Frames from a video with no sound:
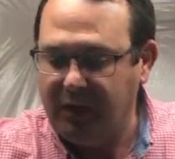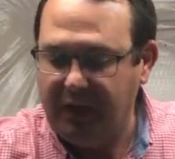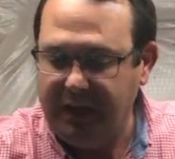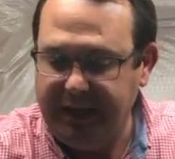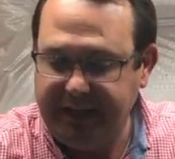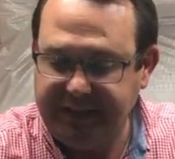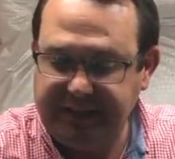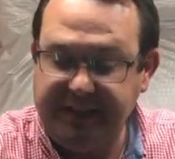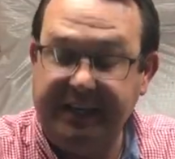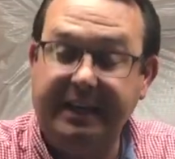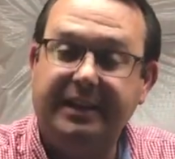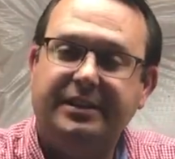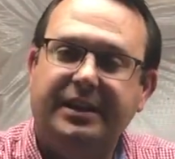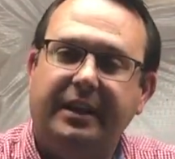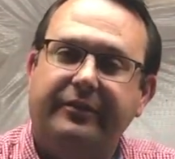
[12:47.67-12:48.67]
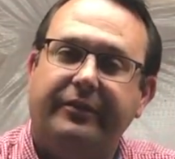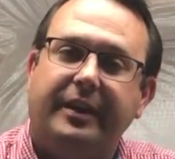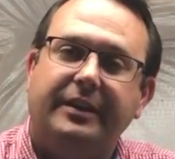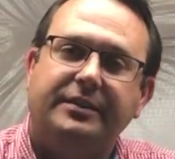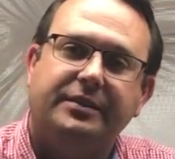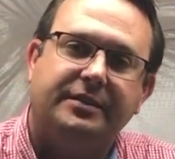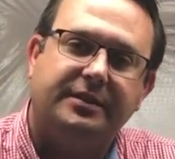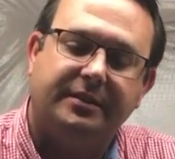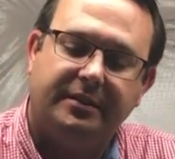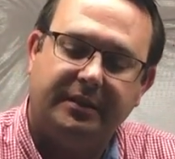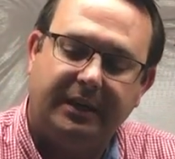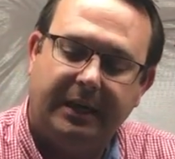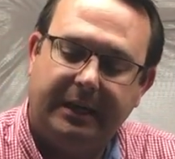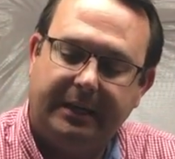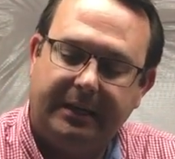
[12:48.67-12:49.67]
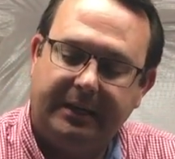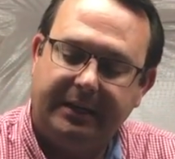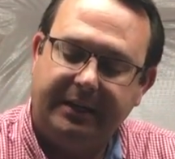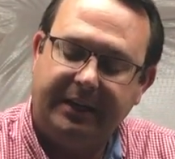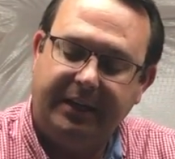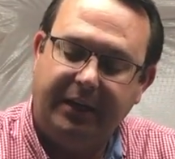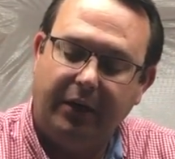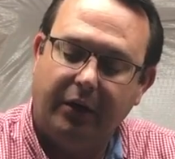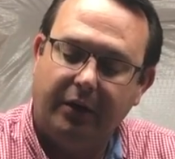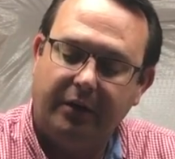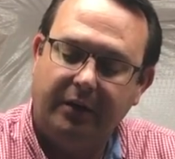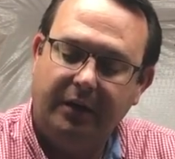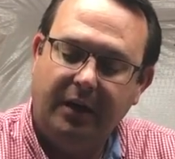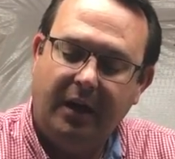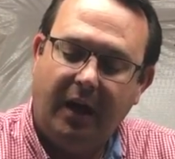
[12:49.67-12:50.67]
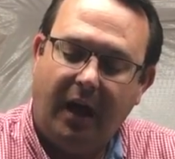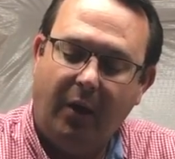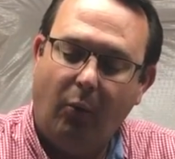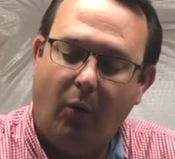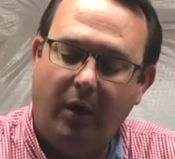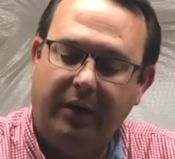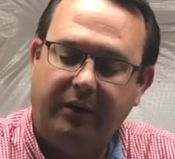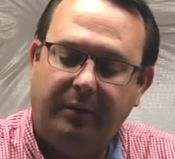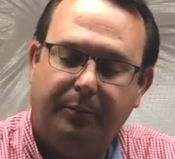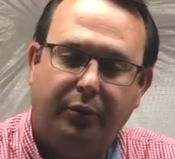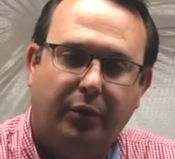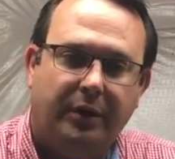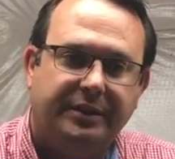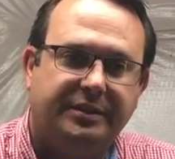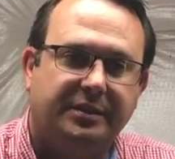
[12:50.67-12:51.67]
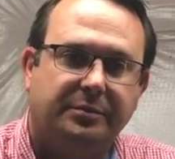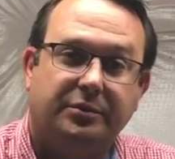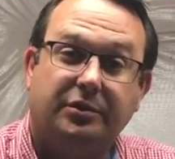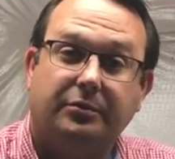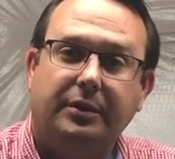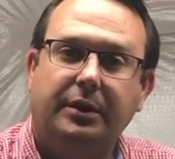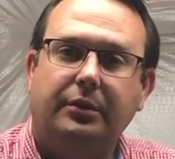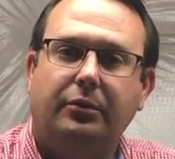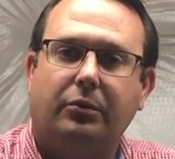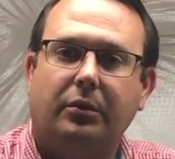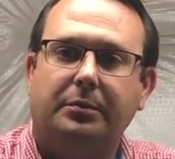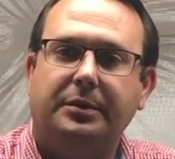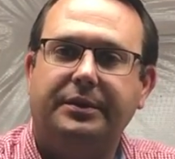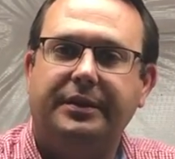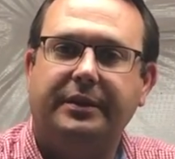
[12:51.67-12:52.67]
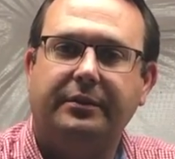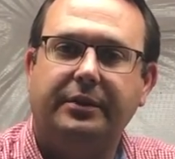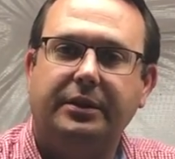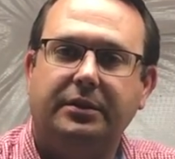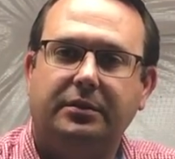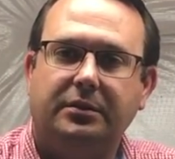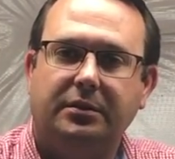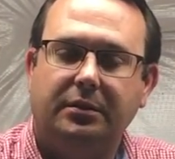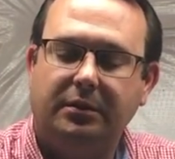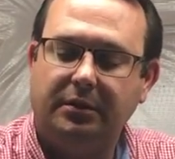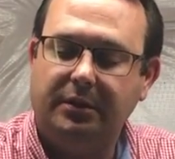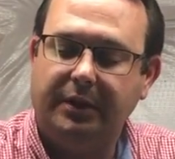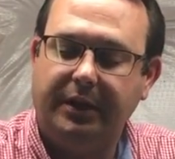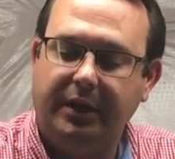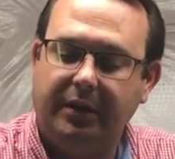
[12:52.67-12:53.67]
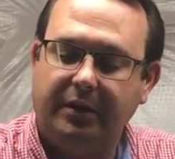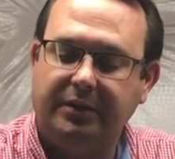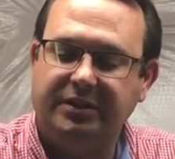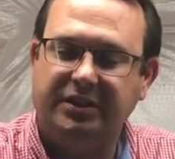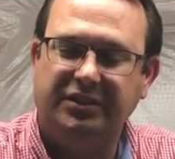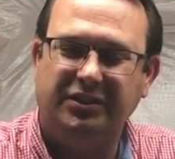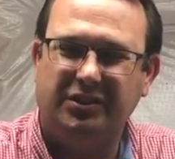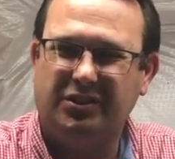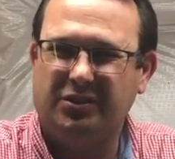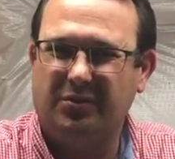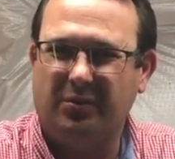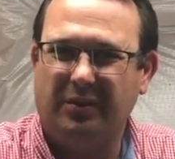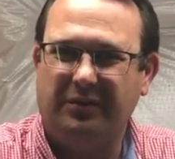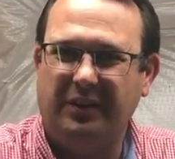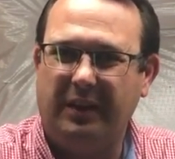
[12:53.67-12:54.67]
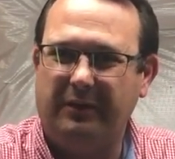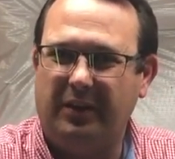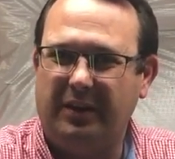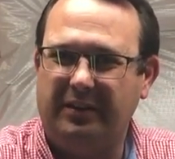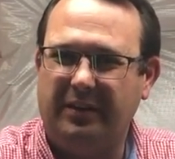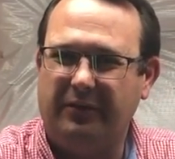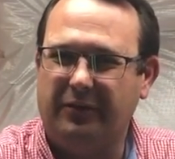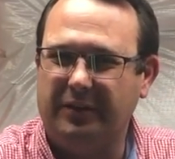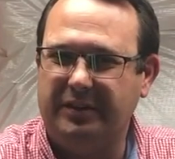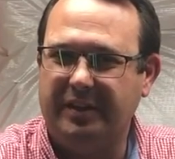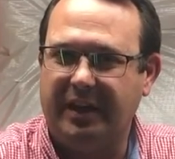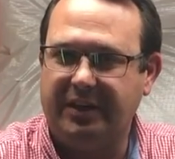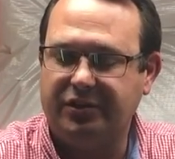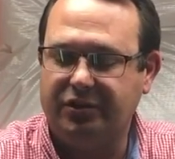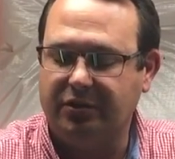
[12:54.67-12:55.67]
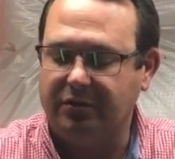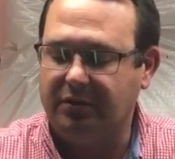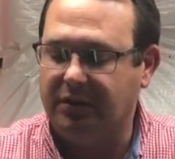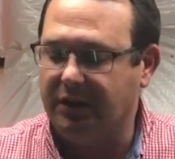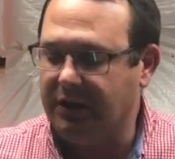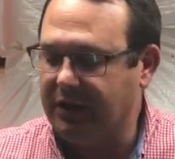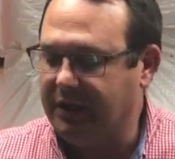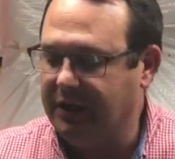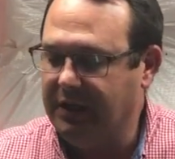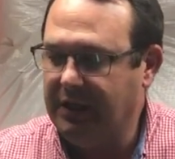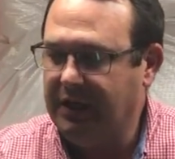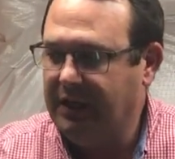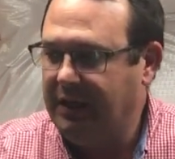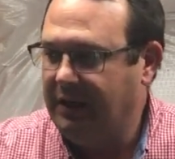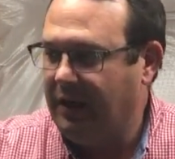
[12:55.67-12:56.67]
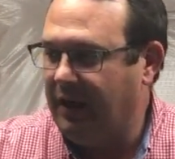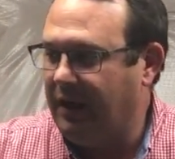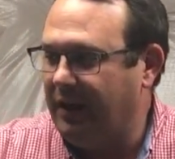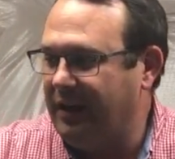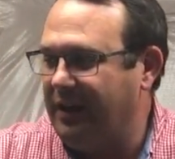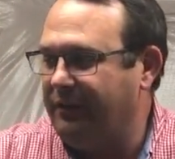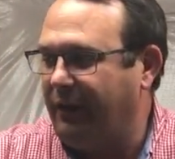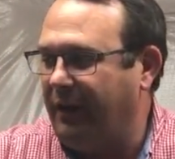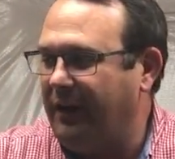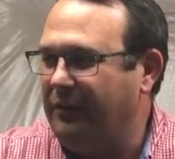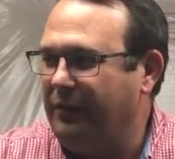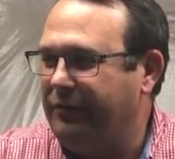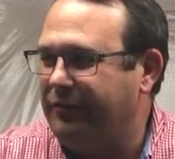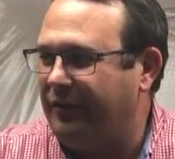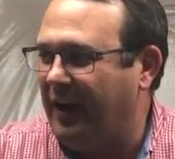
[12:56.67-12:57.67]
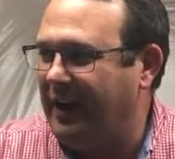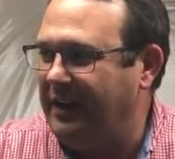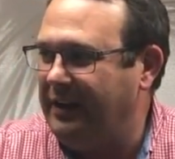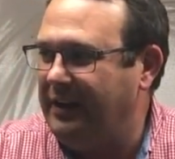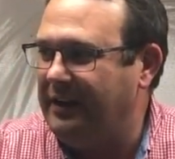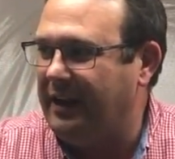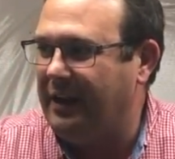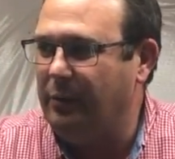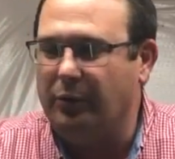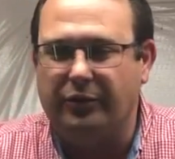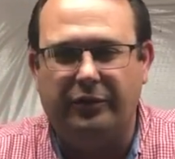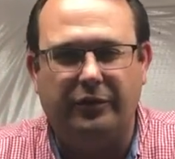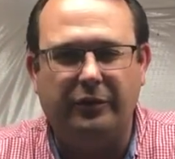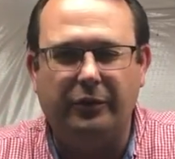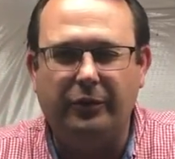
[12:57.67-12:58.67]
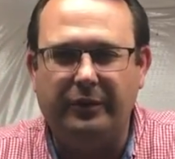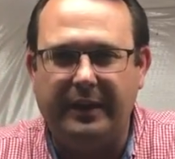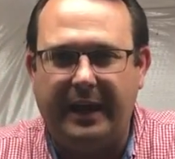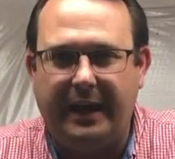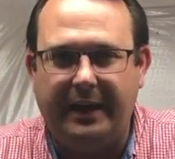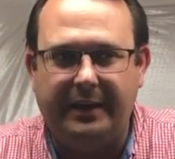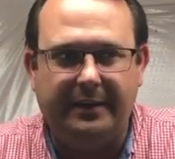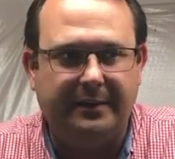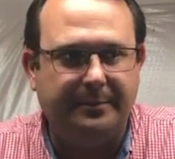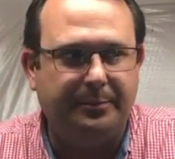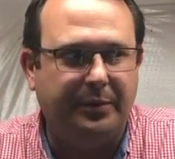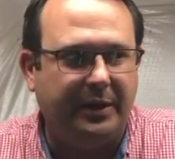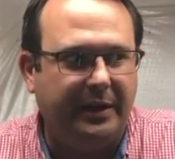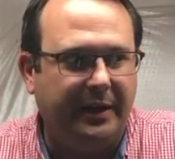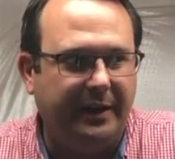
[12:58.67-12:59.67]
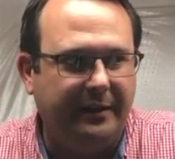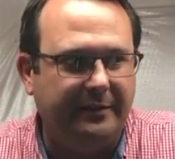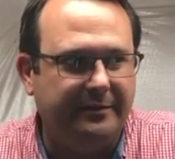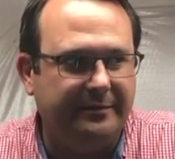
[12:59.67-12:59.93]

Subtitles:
is the intake vents here. I wanted to put some screen door material here to just sort of give it a different textured look. If I ever find it, I will do that, but